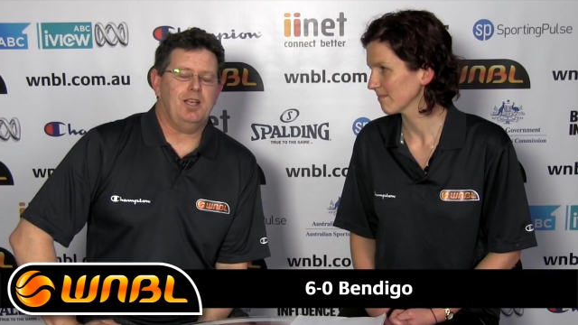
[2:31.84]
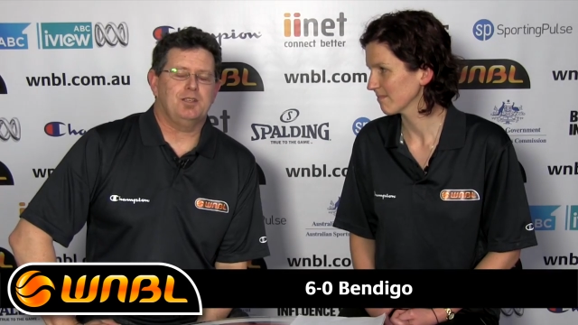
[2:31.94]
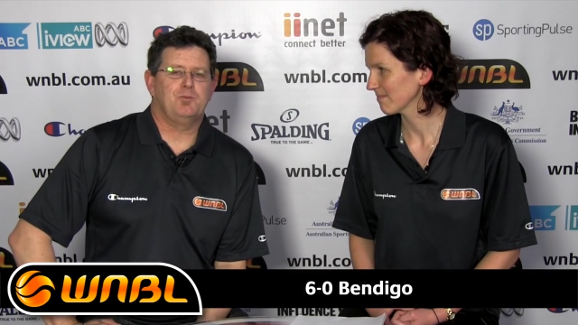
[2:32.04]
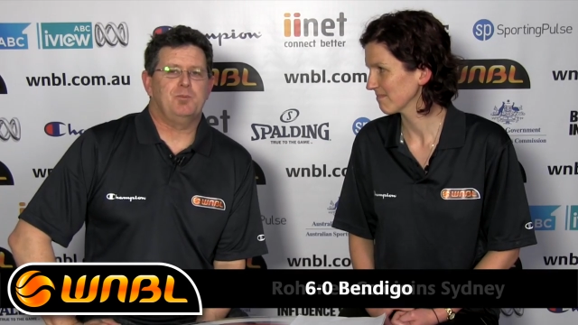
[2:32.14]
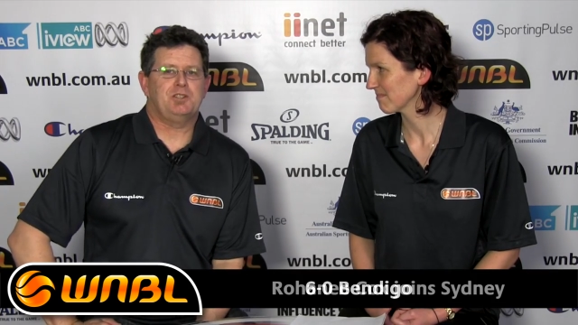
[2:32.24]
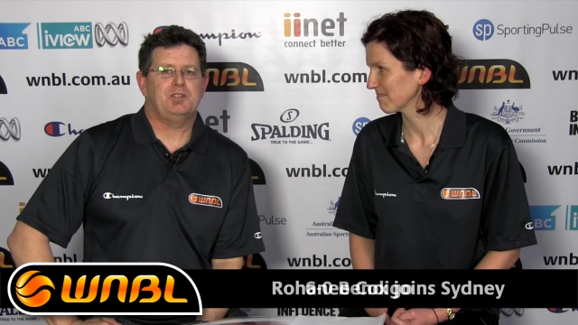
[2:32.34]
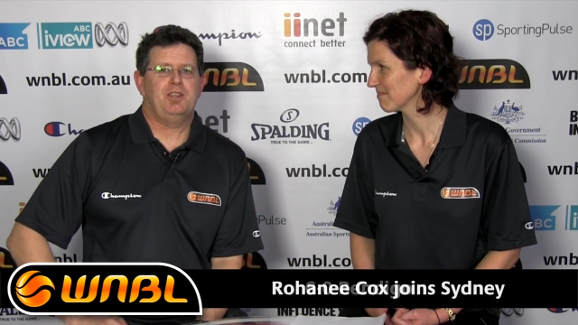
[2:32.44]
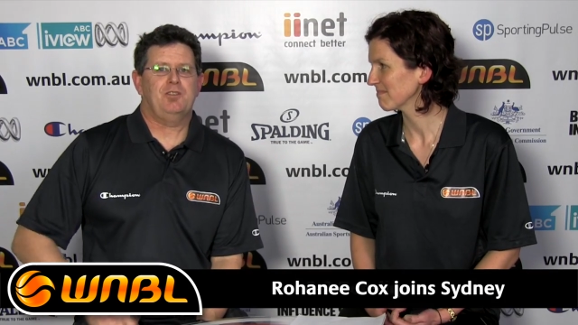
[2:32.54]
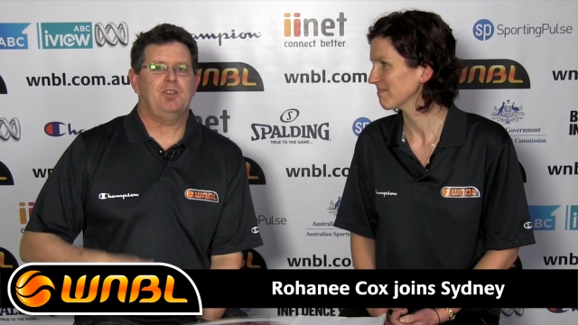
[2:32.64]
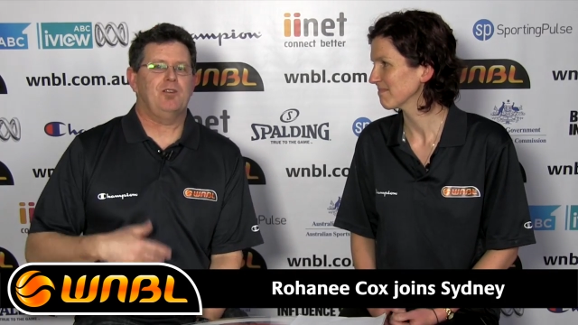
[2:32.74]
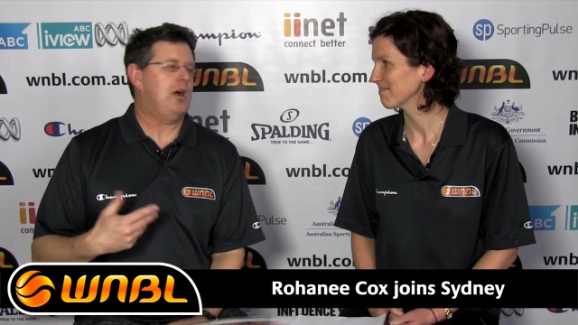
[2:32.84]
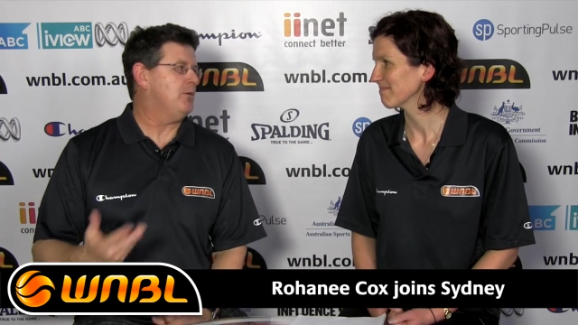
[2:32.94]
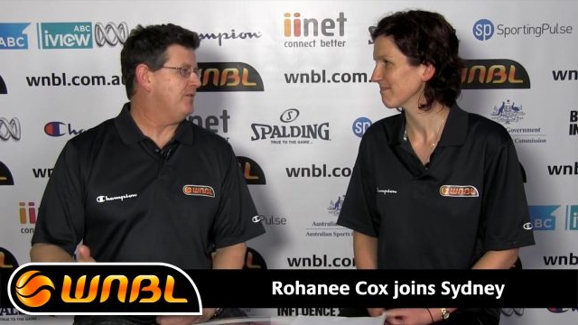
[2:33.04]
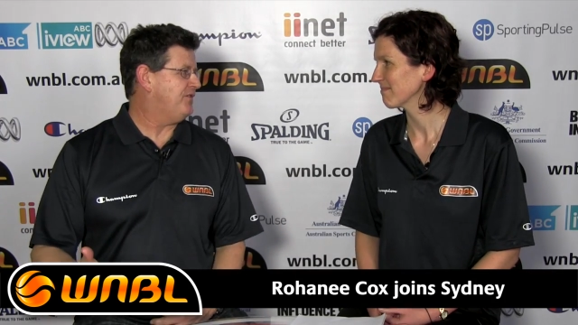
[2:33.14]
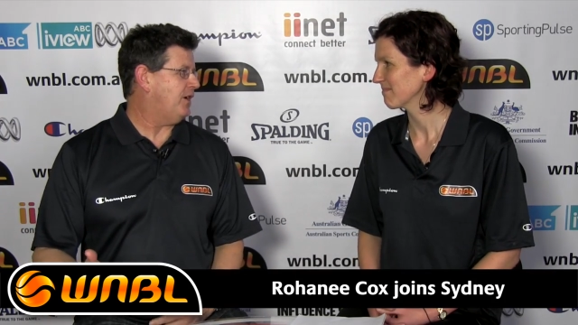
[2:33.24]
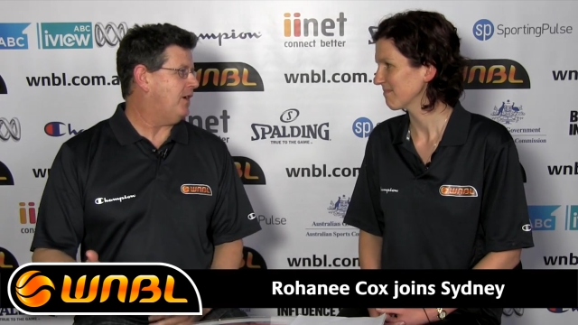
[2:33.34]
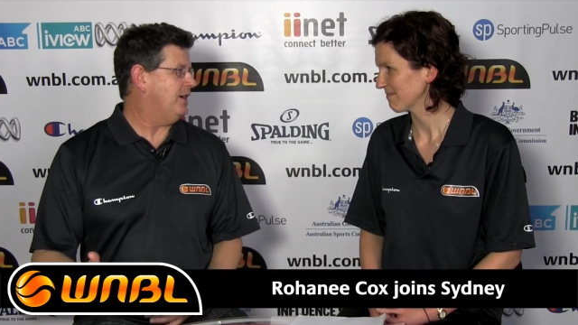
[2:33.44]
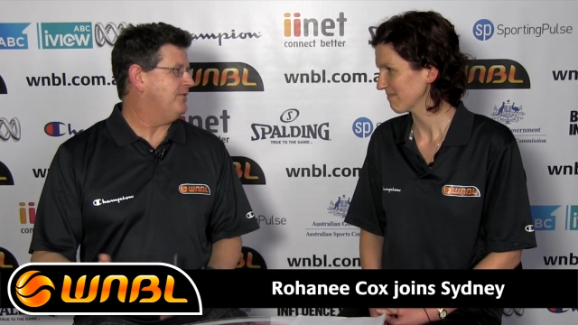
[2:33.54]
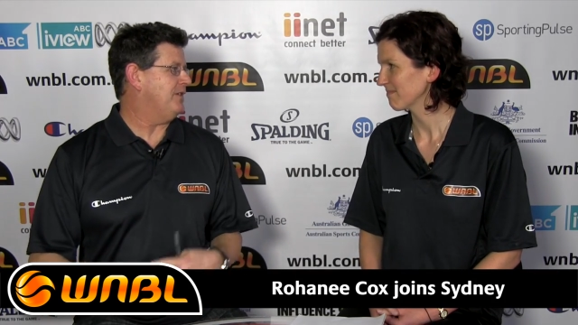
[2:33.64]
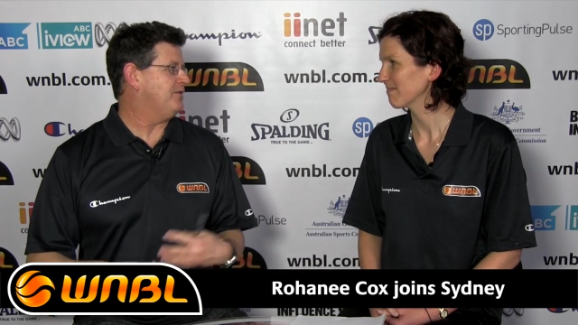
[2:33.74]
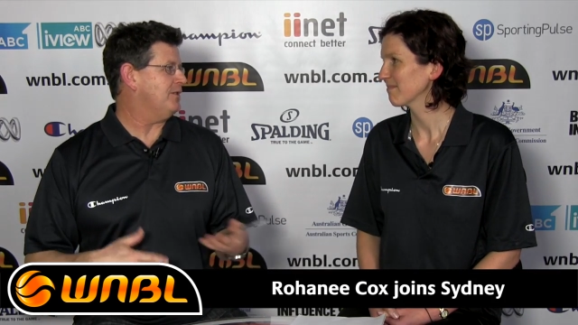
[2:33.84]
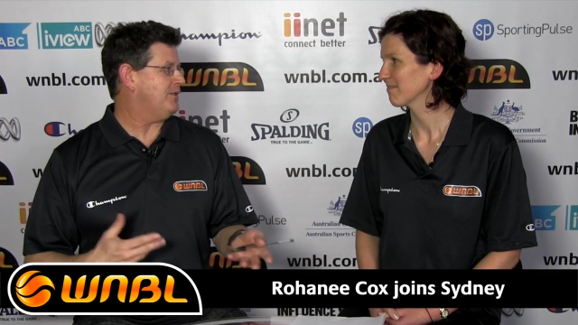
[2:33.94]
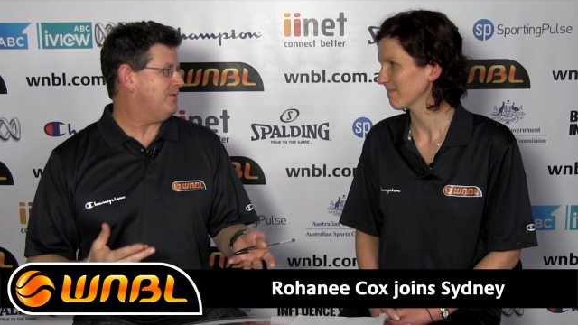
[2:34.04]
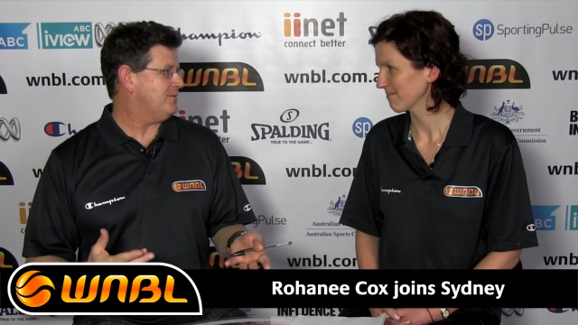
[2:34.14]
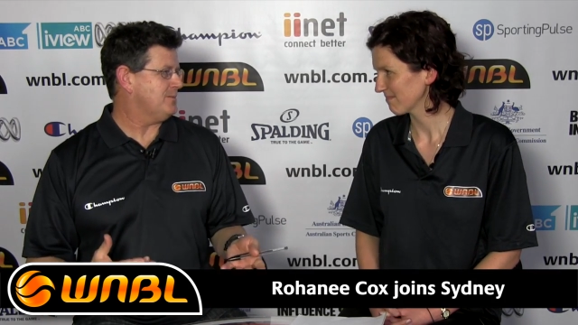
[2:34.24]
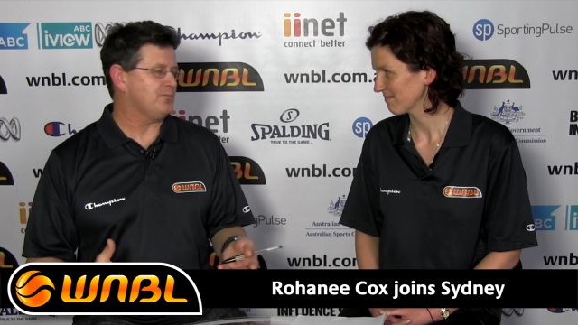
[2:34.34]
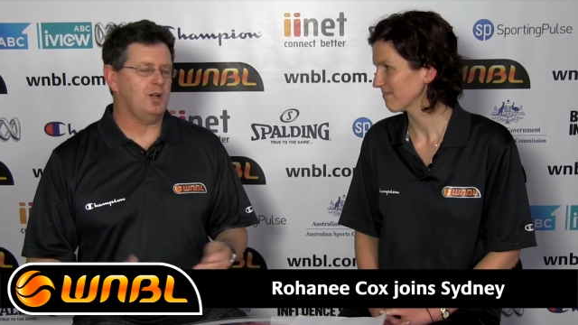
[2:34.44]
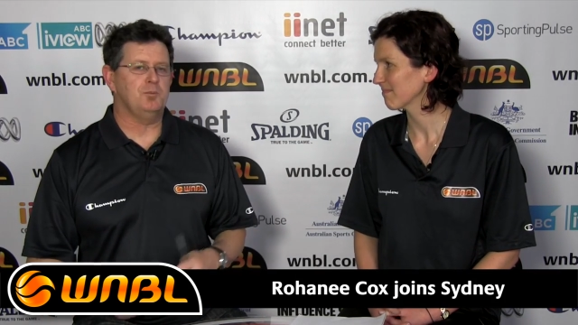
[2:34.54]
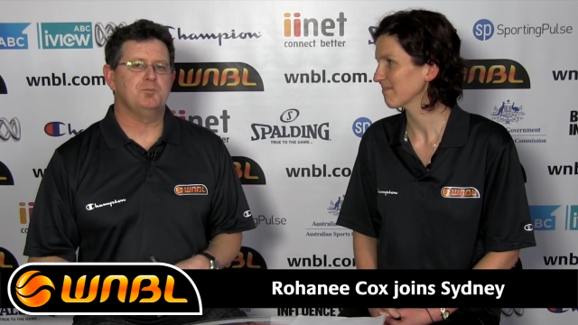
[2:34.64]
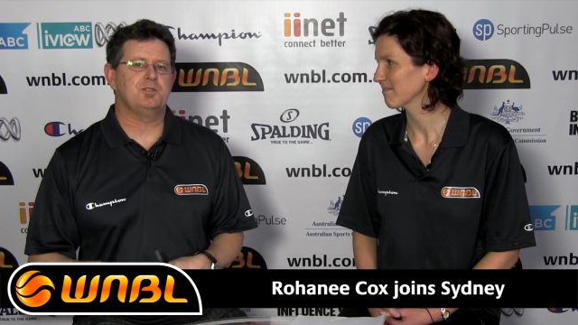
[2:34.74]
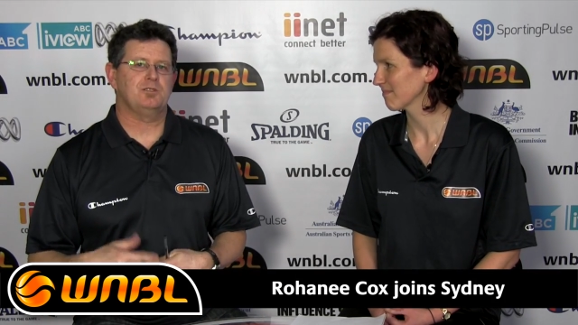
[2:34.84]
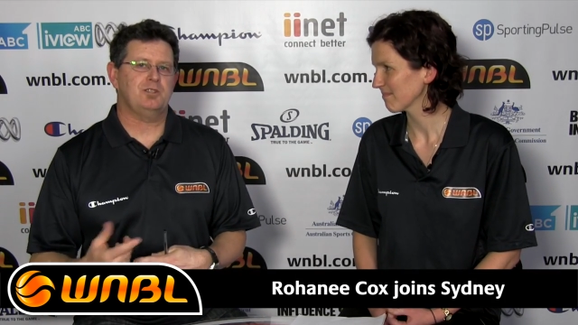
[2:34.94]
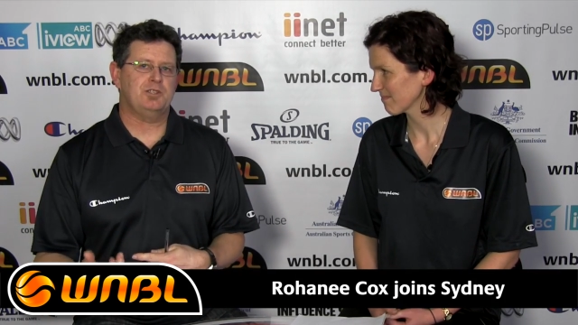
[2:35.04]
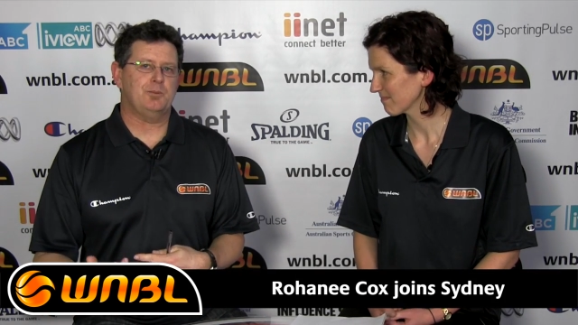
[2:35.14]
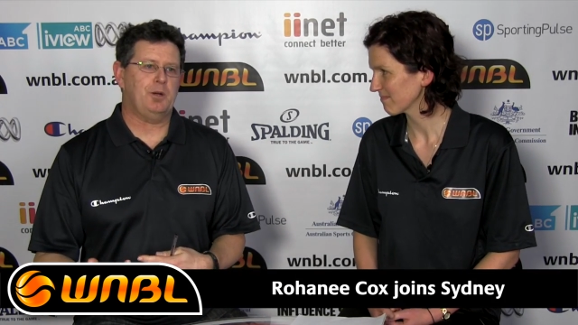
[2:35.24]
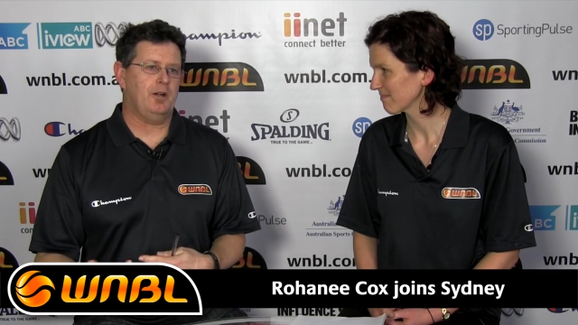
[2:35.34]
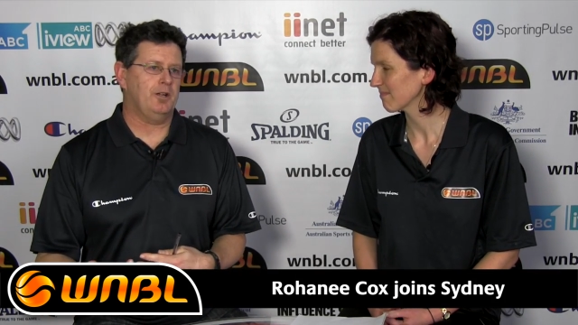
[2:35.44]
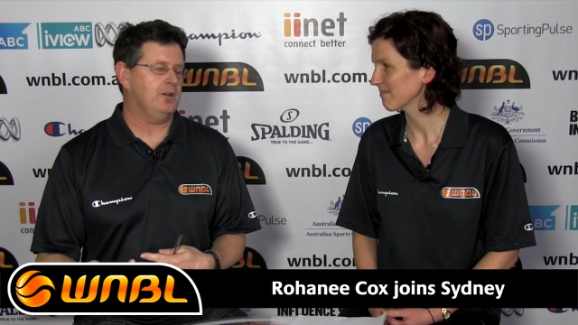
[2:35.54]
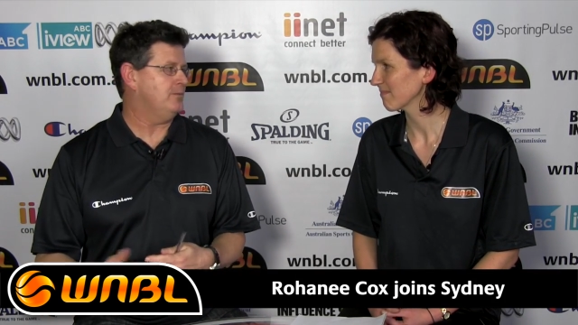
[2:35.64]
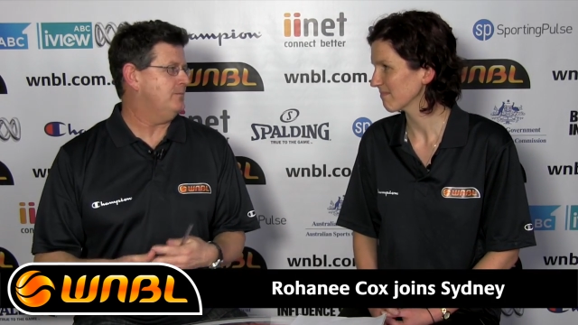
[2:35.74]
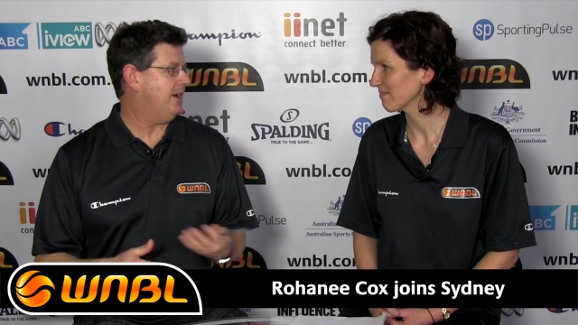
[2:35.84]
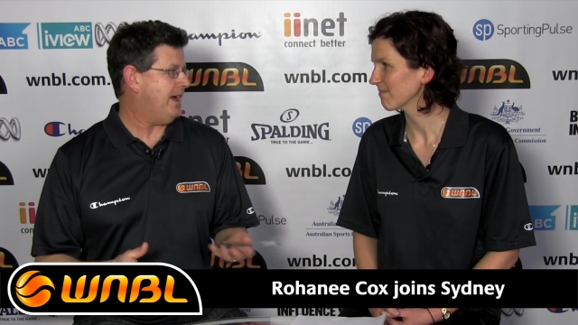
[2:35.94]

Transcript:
Speaker 1: as we mentioned, they're 0-5. They've got some problems. Alicia Poto